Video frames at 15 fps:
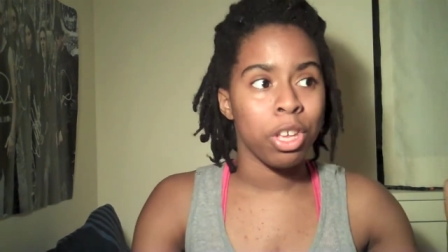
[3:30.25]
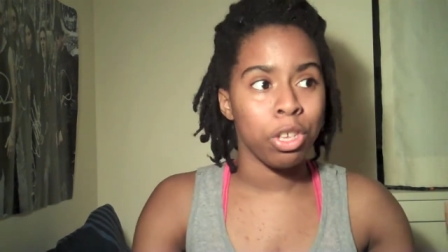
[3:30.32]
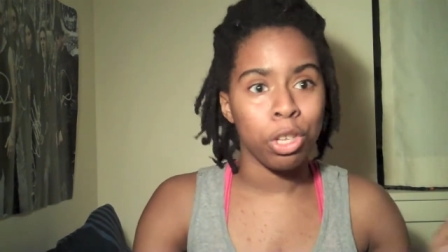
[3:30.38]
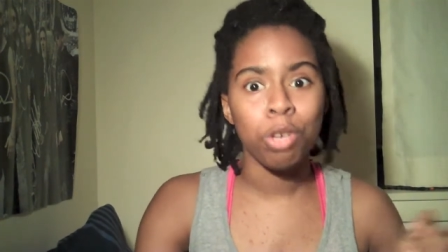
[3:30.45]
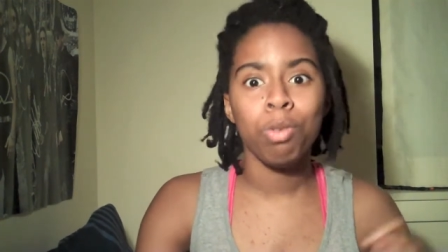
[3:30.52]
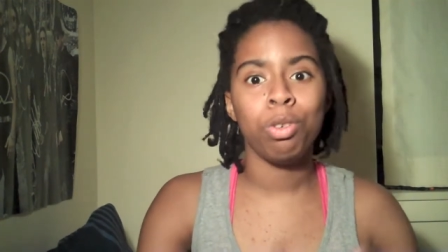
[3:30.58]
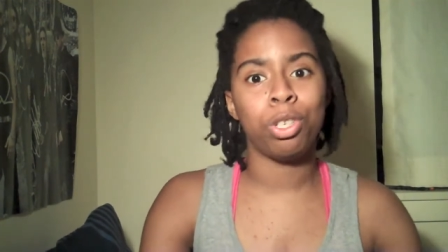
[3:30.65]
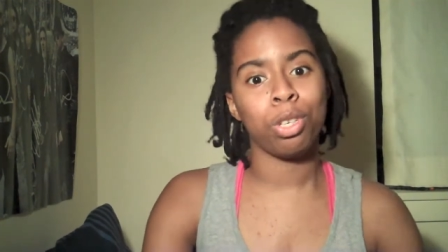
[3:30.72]

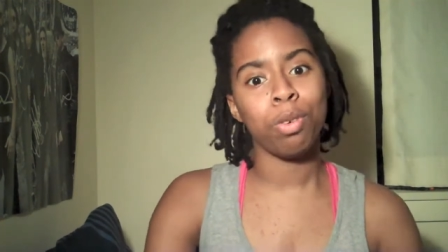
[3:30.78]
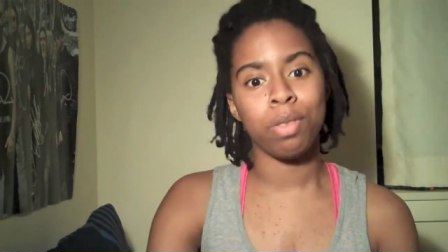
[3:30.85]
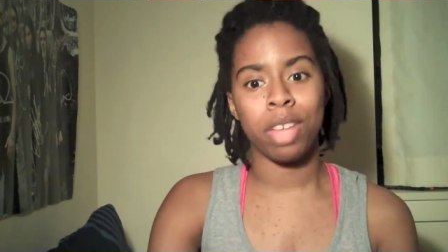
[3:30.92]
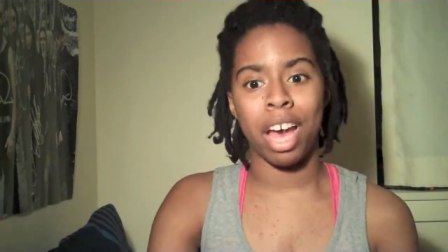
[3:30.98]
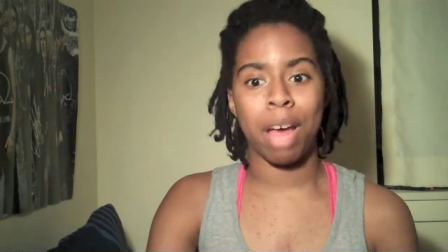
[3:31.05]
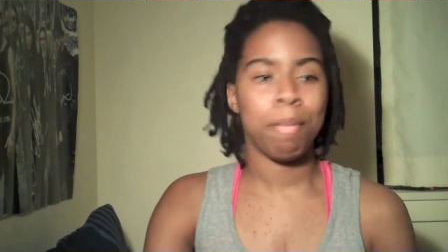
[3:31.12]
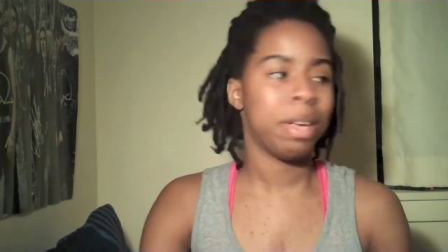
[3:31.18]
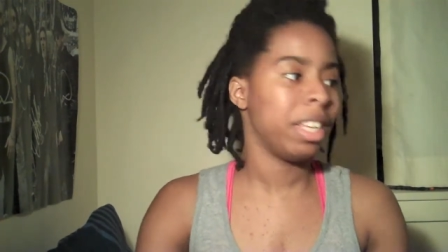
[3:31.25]
you do
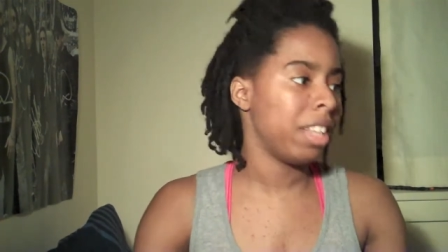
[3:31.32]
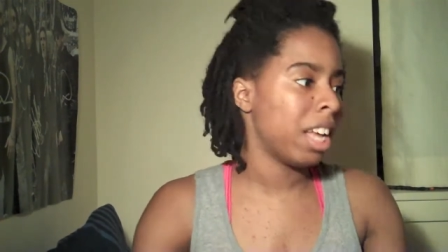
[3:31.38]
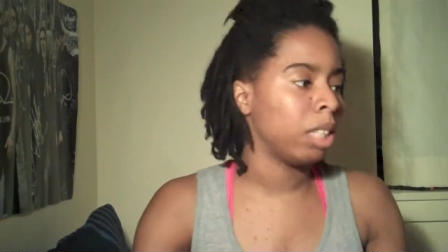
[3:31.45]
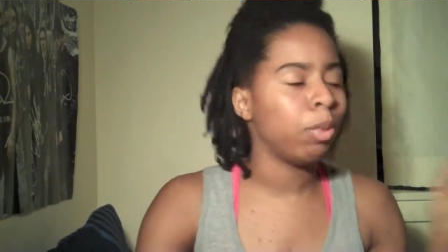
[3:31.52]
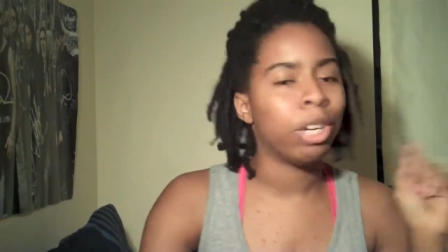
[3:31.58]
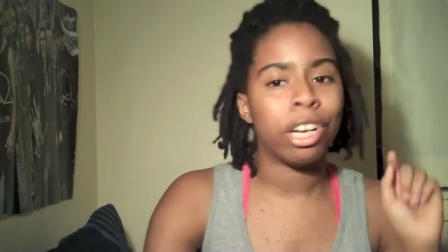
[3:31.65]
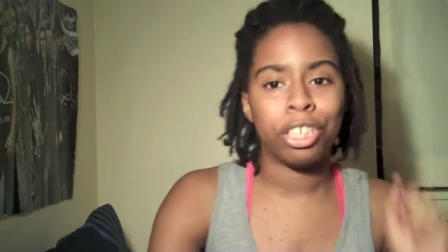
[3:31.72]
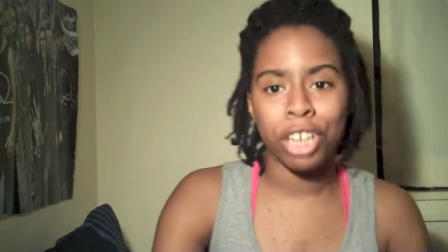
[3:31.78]
that because that's
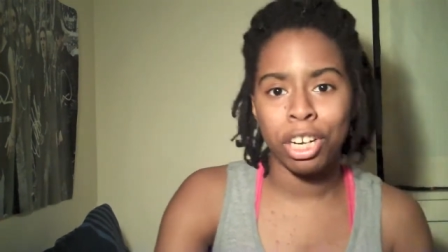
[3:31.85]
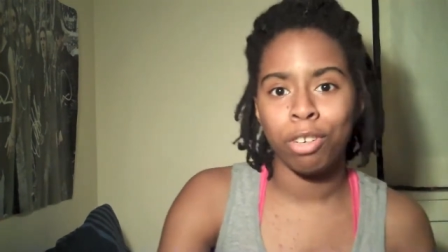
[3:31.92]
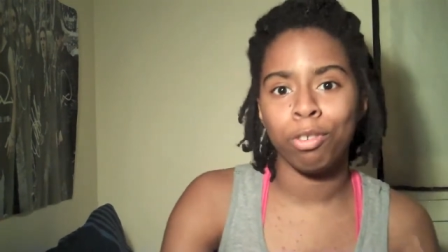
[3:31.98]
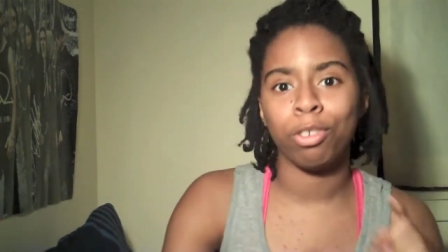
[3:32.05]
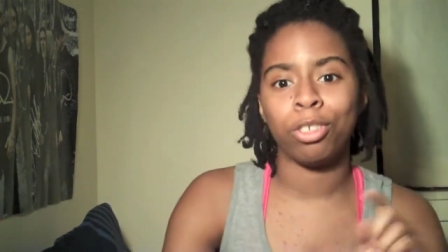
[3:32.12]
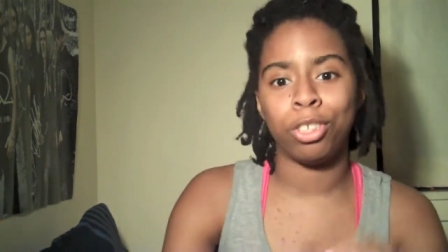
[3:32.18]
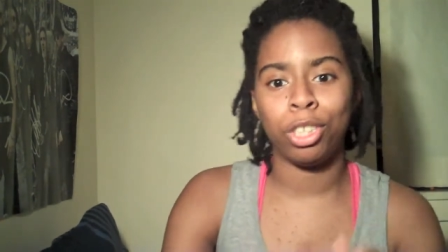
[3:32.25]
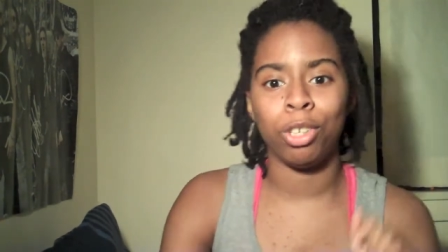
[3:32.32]
what
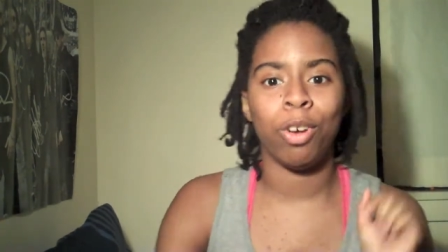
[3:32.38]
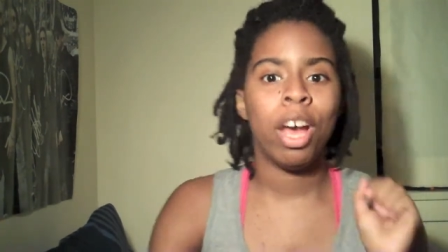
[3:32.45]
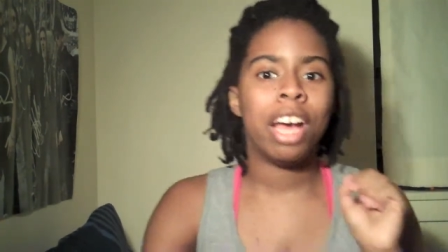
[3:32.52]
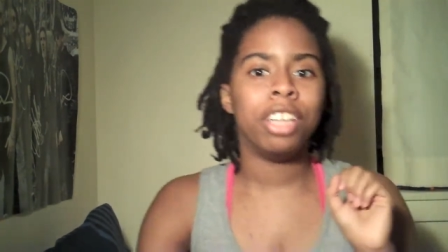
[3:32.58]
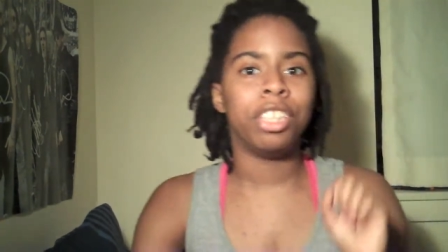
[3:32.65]
generals do.